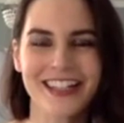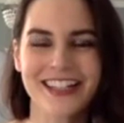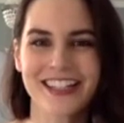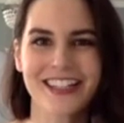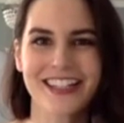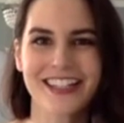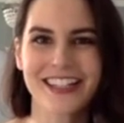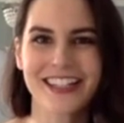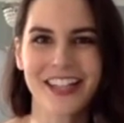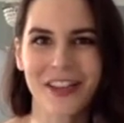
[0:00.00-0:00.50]
to
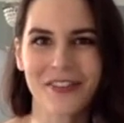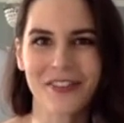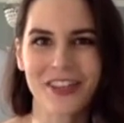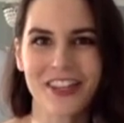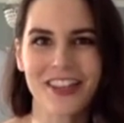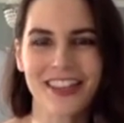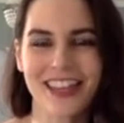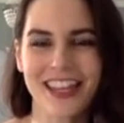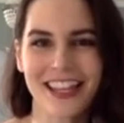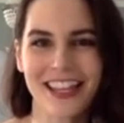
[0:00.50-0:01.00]
see
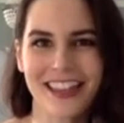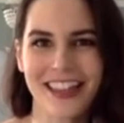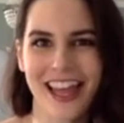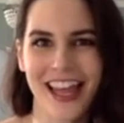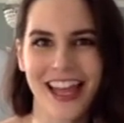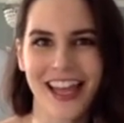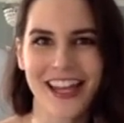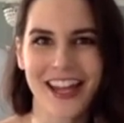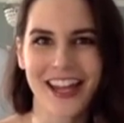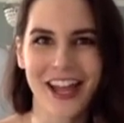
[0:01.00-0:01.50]
everything
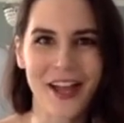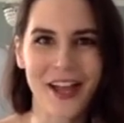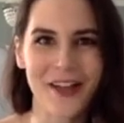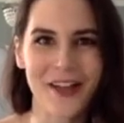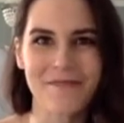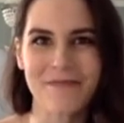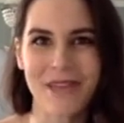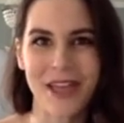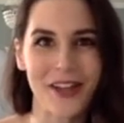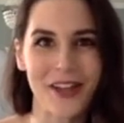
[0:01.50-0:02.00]
that
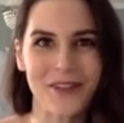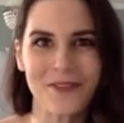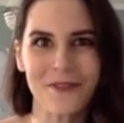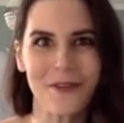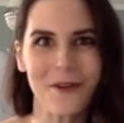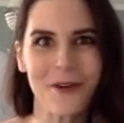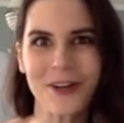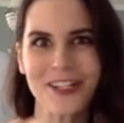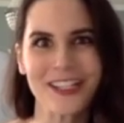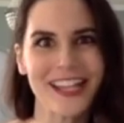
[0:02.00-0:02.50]
Petit
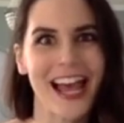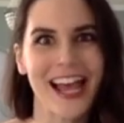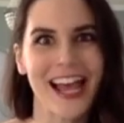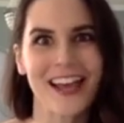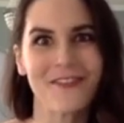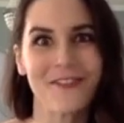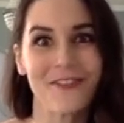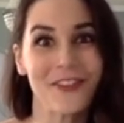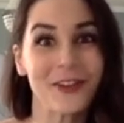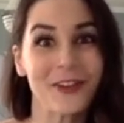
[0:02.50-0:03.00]
Fours
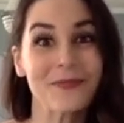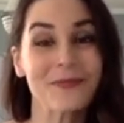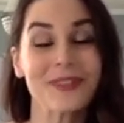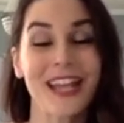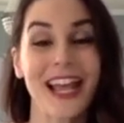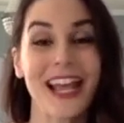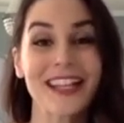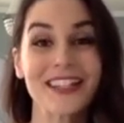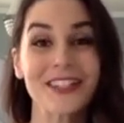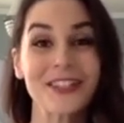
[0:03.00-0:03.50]
Films
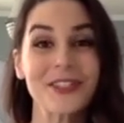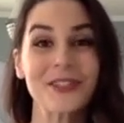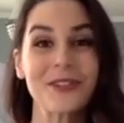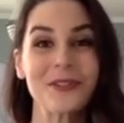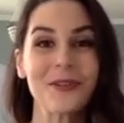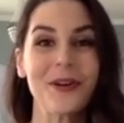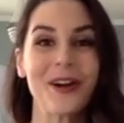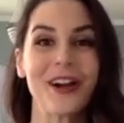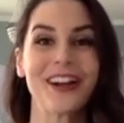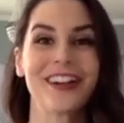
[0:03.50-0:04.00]
has in
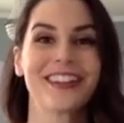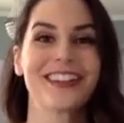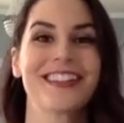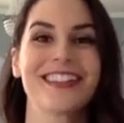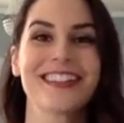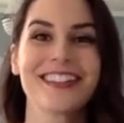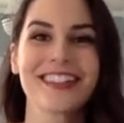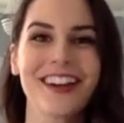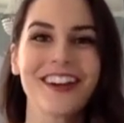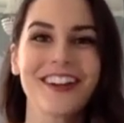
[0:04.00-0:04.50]
store.
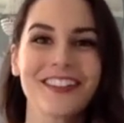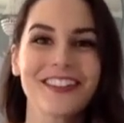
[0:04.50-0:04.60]
So